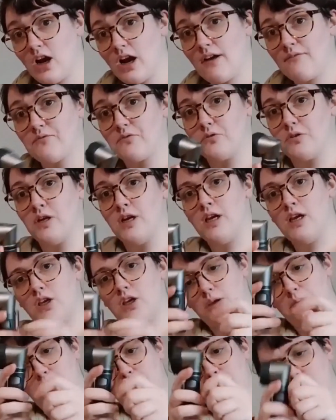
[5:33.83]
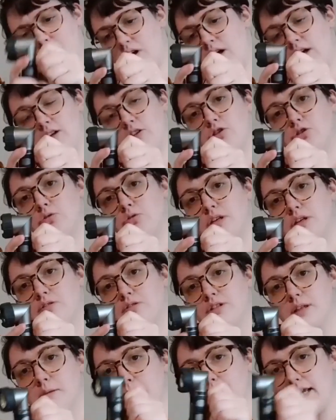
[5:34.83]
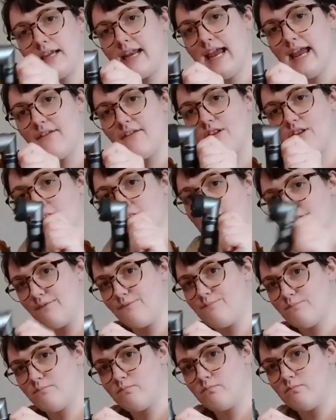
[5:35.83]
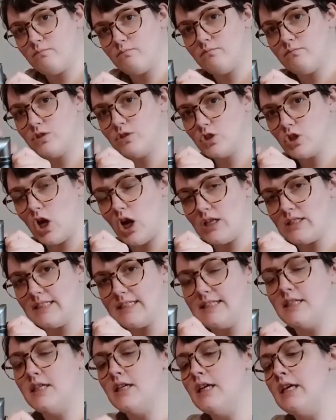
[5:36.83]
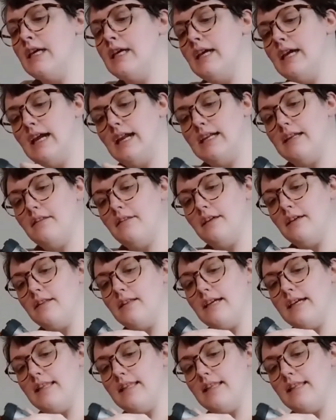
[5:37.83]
or you can put it on a tree or something and have it like solid, anything like that.